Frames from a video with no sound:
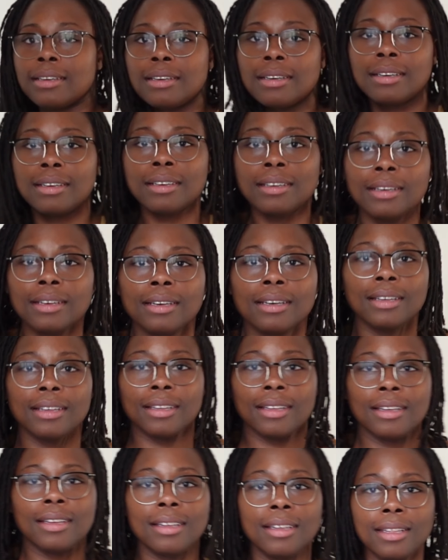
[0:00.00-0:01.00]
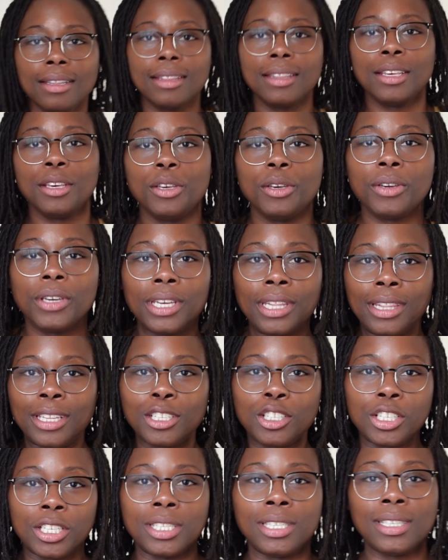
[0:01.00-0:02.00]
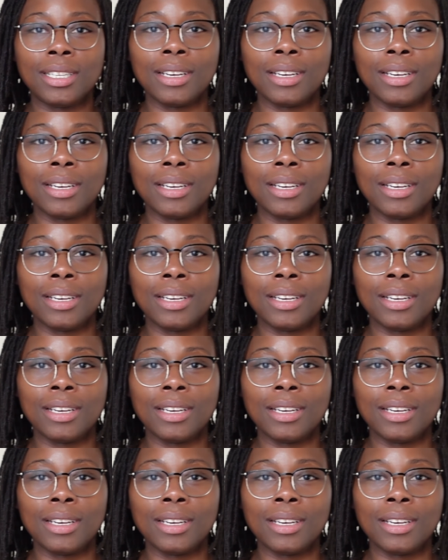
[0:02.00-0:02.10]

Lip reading: I think you get the gist